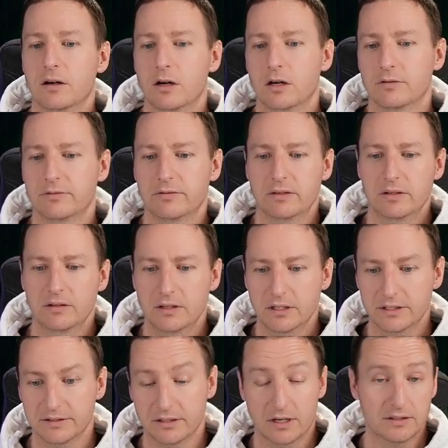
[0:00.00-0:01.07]
of
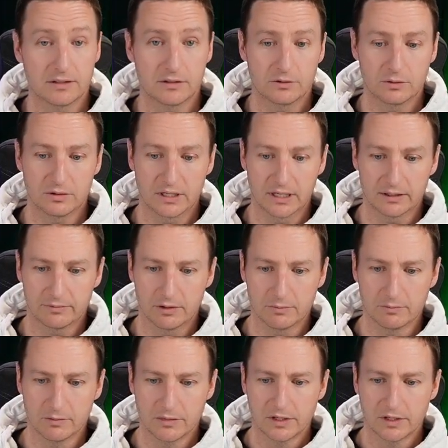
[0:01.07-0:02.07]
sizes to select from.